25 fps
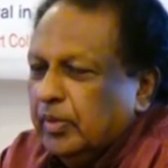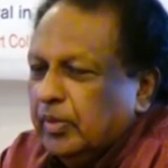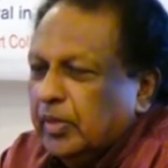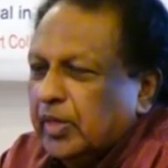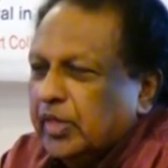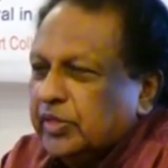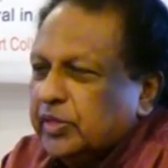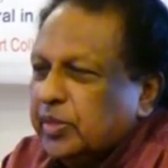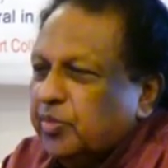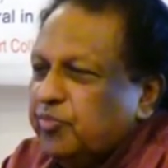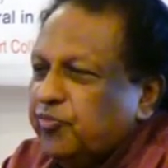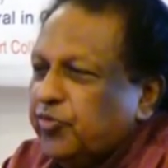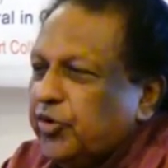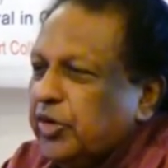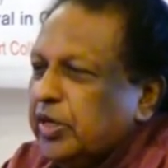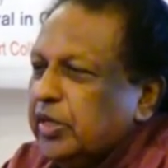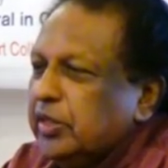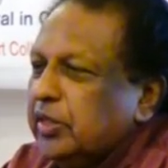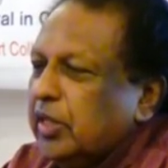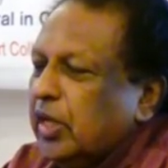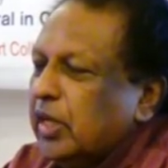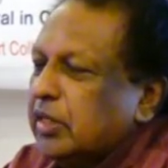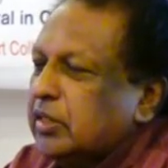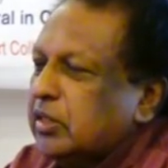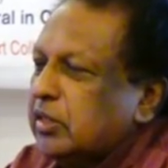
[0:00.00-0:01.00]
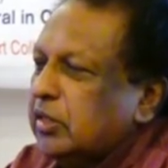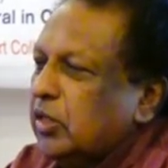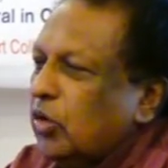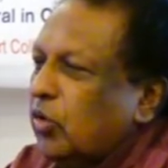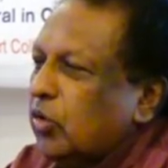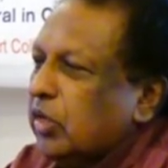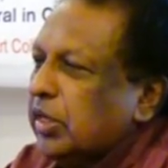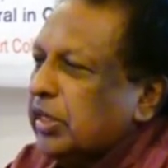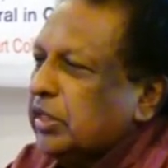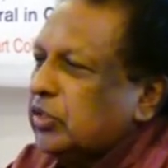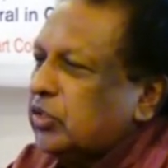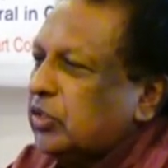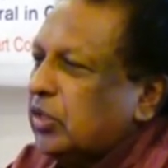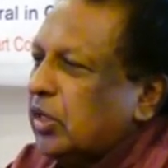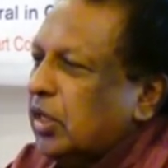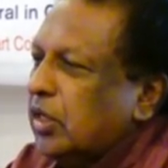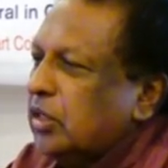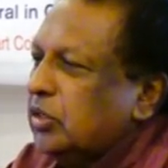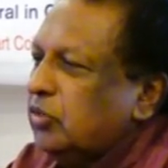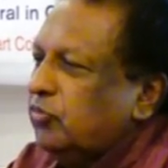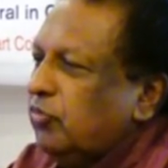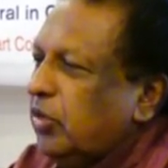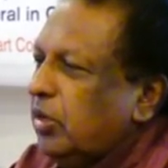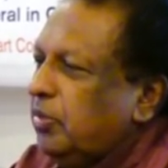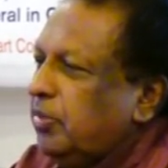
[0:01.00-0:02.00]
The symphony that the
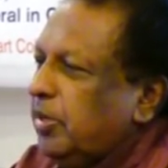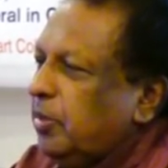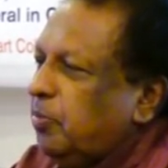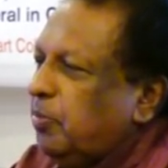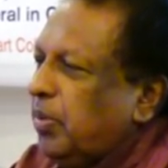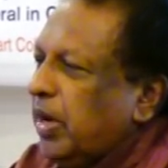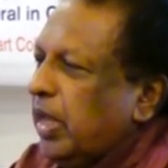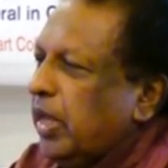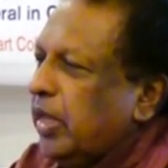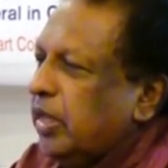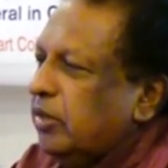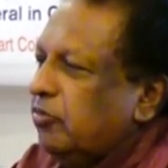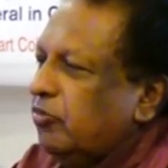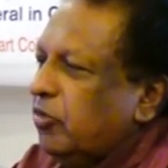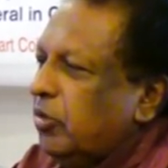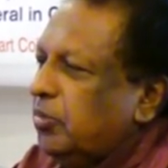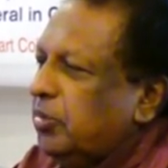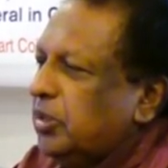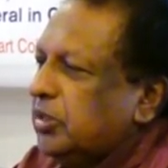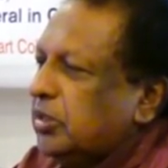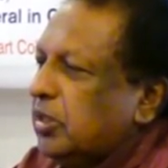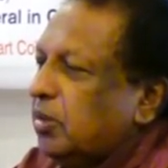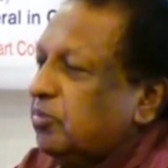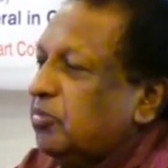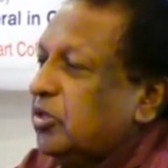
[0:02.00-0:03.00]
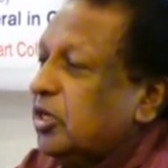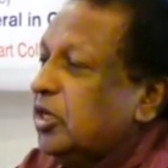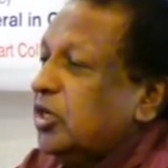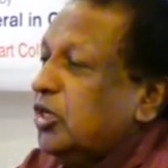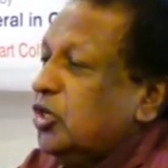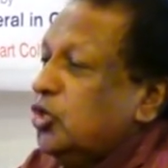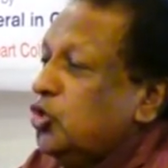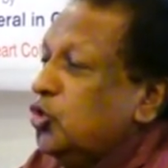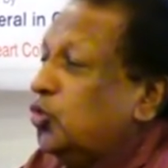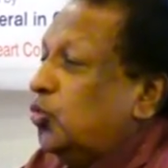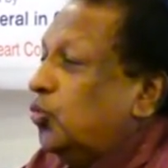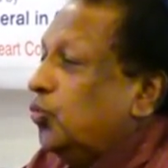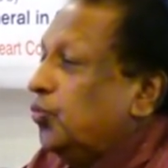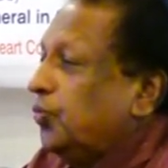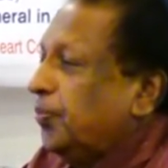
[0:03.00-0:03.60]
orchestras will be playing will be something new.